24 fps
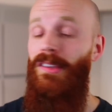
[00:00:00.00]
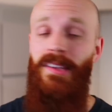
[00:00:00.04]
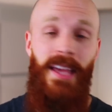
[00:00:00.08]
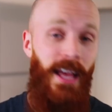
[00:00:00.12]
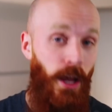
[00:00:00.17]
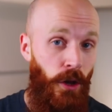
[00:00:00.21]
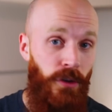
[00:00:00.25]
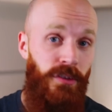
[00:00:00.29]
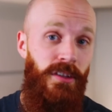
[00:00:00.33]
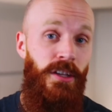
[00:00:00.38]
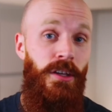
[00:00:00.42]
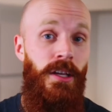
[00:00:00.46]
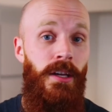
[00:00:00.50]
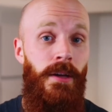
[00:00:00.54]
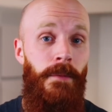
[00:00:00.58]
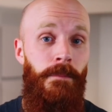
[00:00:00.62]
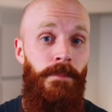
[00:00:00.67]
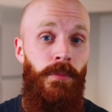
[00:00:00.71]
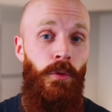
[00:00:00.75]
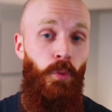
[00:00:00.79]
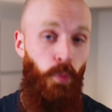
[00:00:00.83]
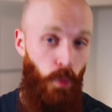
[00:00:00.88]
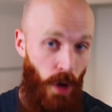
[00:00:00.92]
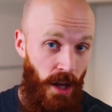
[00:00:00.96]
Kelce
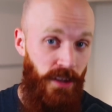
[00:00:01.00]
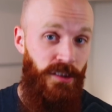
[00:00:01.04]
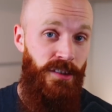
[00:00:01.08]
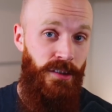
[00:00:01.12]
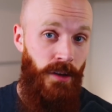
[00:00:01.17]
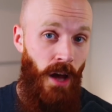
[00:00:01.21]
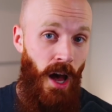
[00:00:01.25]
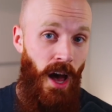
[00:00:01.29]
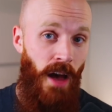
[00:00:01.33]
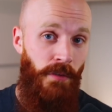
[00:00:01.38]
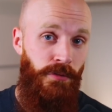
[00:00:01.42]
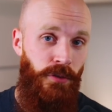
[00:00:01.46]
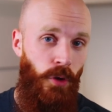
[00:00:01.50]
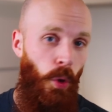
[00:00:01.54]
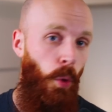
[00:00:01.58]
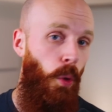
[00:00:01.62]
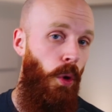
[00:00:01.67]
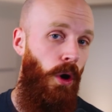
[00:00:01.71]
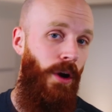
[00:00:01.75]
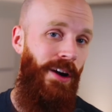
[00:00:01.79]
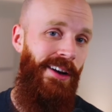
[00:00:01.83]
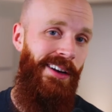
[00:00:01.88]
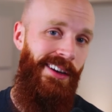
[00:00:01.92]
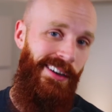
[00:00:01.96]
run soft
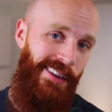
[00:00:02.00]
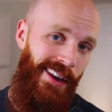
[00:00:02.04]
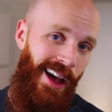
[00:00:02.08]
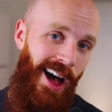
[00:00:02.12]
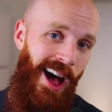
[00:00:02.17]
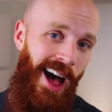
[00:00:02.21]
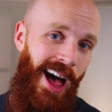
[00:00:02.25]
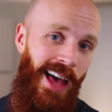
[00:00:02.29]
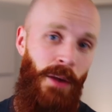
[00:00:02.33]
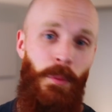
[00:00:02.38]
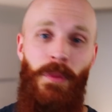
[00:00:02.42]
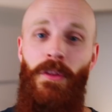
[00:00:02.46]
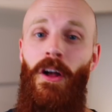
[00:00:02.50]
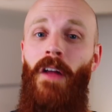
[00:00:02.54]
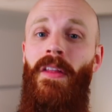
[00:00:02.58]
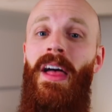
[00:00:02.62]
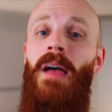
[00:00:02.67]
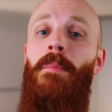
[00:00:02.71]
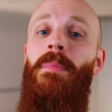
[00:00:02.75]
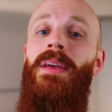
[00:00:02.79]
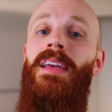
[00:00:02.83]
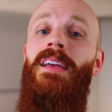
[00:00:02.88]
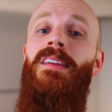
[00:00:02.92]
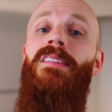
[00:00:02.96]
or nah? And with all
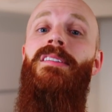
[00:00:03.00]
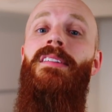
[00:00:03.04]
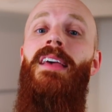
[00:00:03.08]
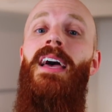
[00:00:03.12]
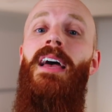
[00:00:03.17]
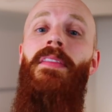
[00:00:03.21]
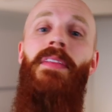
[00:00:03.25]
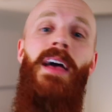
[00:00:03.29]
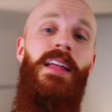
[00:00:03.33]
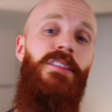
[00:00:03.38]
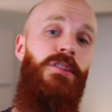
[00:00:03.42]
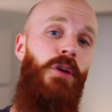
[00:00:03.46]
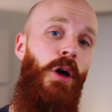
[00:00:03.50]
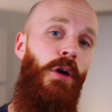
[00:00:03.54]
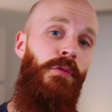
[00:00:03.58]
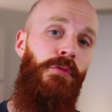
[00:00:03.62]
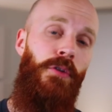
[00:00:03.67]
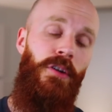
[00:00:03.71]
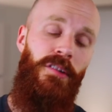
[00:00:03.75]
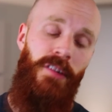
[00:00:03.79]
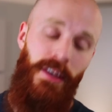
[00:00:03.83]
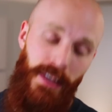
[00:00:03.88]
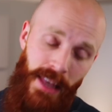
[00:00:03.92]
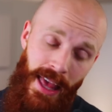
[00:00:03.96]
that being said, that's all for
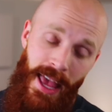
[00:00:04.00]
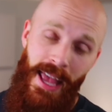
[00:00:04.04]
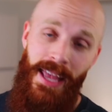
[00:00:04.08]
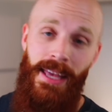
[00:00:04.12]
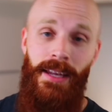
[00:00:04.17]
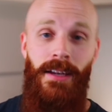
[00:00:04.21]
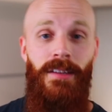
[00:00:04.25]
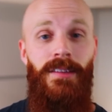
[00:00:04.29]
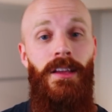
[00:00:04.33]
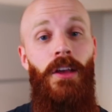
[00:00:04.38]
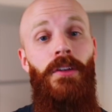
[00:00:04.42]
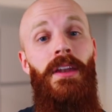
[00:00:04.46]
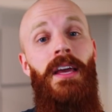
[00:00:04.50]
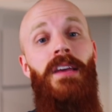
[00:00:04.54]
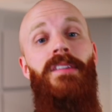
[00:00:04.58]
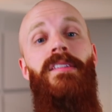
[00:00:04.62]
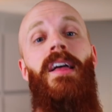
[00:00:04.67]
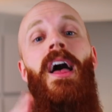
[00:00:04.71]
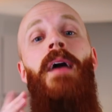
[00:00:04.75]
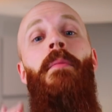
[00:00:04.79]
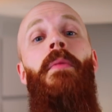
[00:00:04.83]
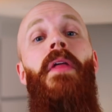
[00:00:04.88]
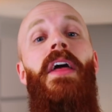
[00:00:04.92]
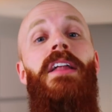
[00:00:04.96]
today. And until next
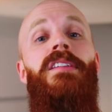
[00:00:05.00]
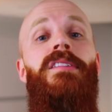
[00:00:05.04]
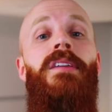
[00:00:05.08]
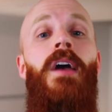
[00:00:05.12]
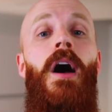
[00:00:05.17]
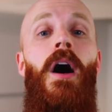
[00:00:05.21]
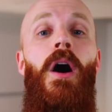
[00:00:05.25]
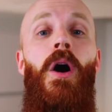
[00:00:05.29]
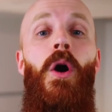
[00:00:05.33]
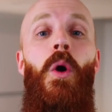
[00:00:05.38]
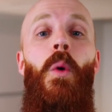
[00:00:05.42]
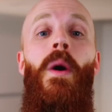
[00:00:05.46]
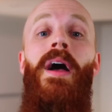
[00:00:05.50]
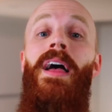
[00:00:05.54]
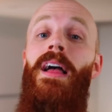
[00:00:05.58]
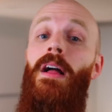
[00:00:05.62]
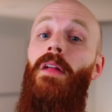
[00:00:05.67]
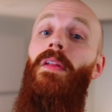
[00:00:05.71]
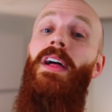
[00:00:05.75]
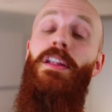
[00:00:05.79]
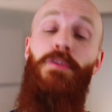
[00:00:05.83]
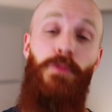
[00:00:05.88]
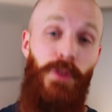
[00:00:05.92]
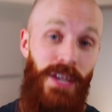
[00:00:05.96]
time, let's go.
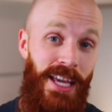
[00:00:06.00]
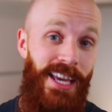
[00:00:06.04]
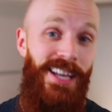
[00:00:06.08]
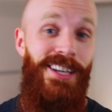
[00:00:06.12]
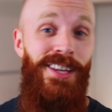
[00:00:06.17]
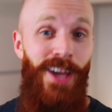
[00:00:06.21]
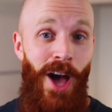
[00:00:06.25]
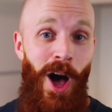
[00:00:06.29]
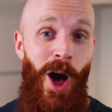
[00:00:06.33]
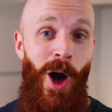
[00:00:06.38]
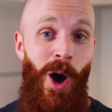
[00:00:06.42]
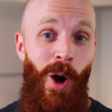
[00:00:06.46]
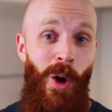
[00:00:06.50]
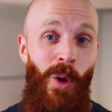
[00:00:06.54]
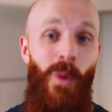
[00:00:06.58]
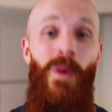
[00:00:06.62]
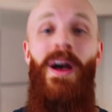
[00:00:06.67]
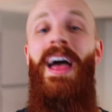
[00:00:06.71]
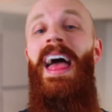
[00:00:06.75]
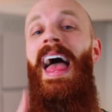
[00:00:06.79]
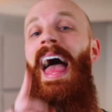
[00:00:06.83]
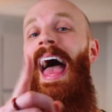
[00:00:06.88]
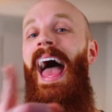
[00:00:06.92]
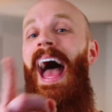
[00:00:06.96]
Let's freaking go.
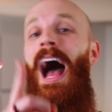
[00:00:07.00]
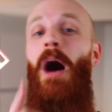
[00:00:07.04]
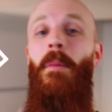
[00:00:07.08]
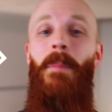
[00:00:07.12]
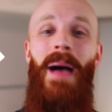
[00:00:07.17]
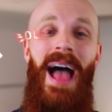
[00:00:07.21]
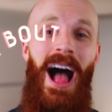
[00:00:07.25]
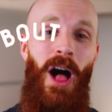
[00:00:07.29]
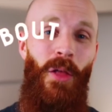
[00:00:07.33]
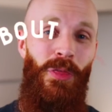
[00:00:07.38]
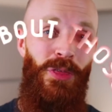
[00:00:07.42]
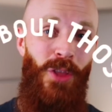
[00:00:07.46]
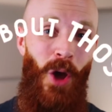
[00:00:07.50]
How about